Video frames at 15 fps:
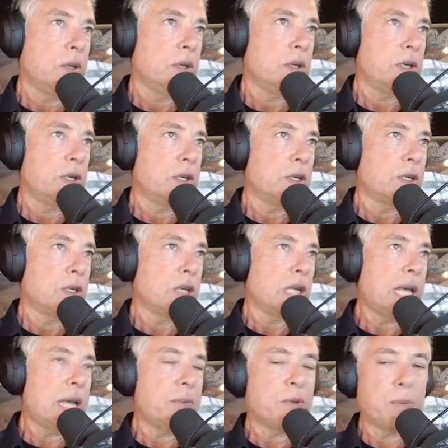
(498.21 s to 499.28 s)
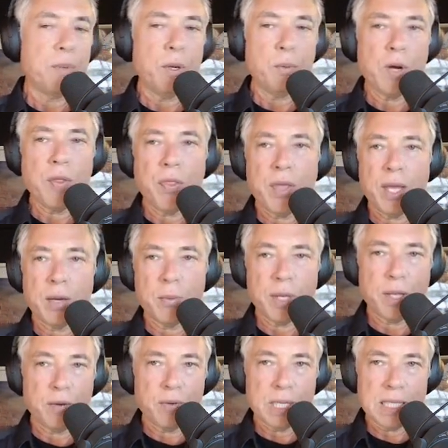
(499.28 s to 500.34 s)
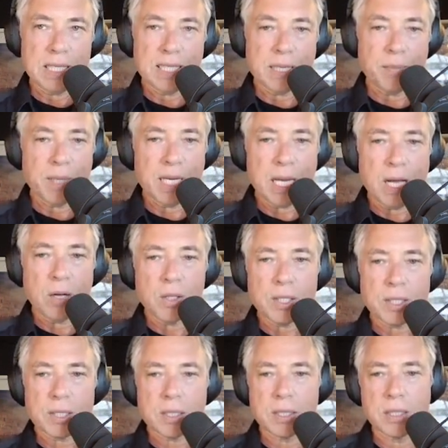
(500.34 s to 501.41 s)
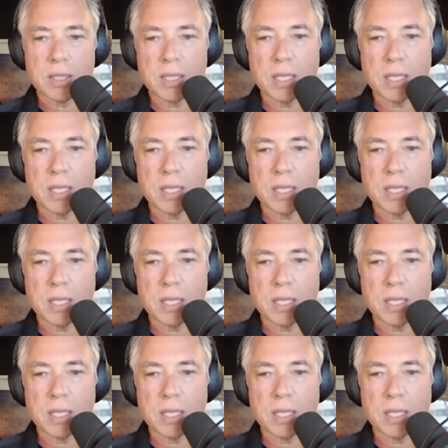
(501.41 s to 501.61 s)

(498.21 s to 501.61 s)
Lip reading: you know, claim to be one thing when they're really something else.